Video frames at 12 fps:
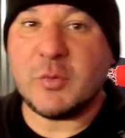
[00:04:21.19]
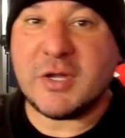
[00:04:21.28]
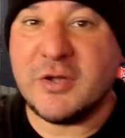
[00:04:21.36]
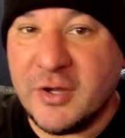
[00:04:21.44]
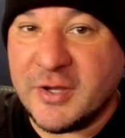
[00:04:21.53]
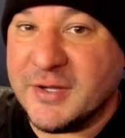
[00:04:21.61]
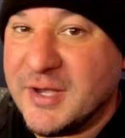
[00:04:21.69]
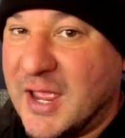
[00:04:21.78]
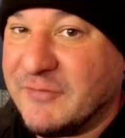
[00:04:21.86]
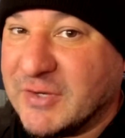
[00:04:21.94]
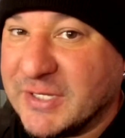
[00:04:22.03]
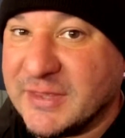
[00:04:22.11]
we're cooking
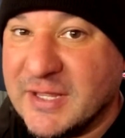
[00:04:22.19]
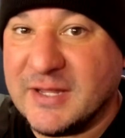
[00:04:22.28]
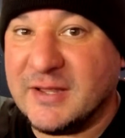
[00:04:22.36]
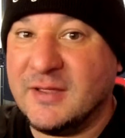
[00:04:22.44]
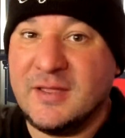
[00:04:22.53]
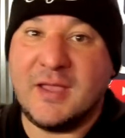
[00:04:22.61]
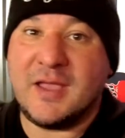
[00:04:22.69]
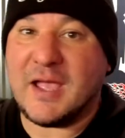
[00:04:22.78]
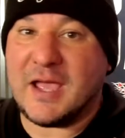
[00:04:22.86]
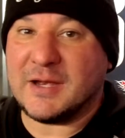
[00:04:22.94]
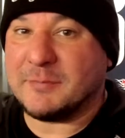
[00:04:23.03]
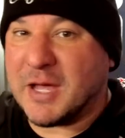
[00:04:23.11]
everything
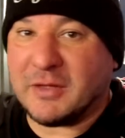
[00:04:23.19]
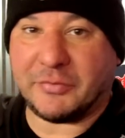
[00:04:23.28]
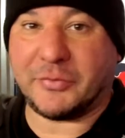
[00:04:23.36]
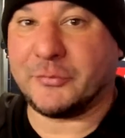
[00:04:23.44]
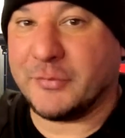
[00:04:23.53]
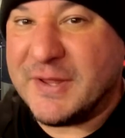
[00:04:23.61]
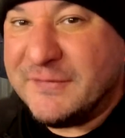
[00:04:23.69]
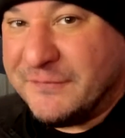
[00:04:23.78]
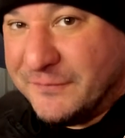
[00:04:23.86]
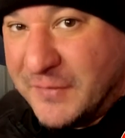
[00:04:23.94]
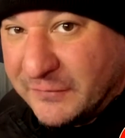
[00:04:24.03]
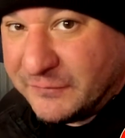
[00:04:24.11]
at about
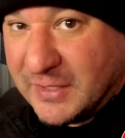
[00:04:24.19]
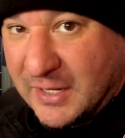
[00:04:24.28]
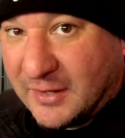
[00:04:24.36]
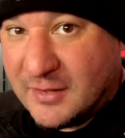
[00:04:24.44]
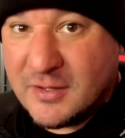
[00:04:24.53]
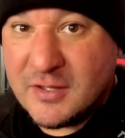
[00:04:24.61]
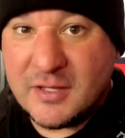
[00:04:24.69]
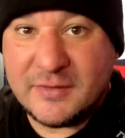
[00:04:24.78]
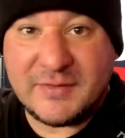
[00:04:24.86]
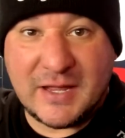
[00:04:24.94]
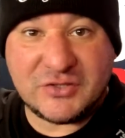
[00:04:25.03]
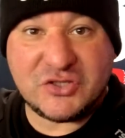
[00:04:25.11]
350.
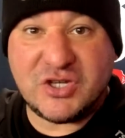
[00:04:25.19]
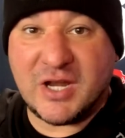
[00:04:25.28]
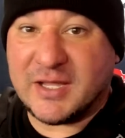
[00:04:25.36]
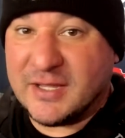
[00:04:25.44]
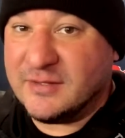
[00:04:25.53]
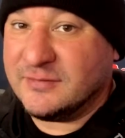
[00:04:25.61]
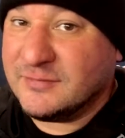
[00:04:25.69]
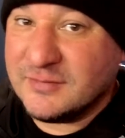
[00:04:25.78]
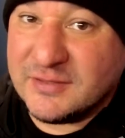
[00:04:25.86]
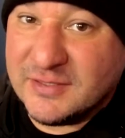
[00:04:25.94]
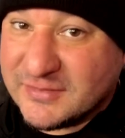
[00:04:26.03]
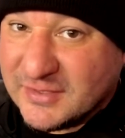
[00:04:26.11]
That chicken
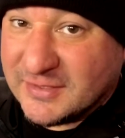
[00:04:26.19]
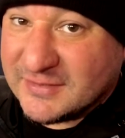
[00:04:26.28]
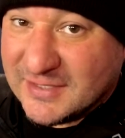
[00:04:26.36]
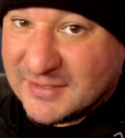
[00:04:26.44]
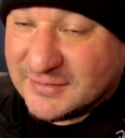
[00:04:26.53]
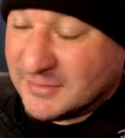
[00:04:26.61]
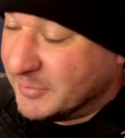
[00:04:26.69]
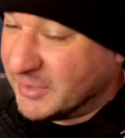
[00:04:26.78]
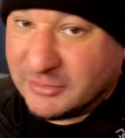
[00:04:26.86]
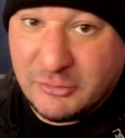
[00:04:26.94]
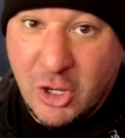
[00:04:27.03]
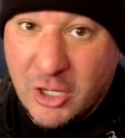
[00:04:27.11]
is going to take a little
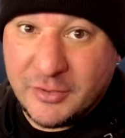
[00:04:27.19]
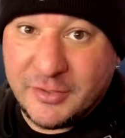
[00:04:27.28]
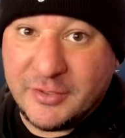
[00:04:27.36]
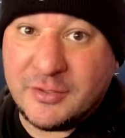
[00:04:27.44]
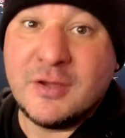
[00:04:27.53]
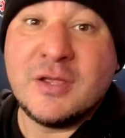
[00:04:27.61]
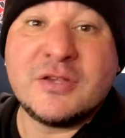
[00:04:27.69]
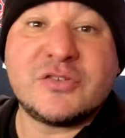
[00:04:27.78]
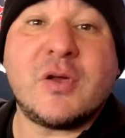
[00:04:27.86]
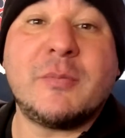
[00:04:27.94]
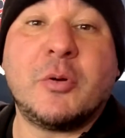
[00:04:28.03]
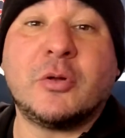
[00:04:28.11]
bit longer,
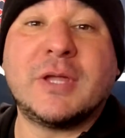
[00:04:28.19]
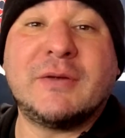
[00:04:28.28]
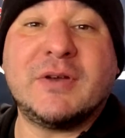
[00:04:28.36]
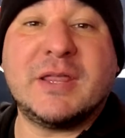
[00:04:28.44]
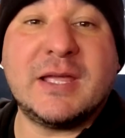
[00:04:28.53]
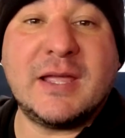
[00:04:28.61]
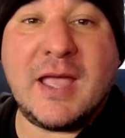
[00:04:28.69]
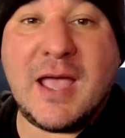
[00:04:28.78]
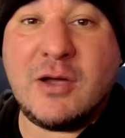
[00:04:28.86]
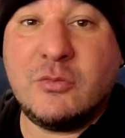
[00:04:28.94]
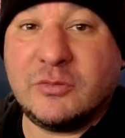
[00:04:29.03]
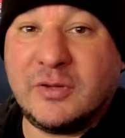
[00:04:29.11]
so I pulled everything
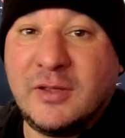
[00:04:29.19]
out,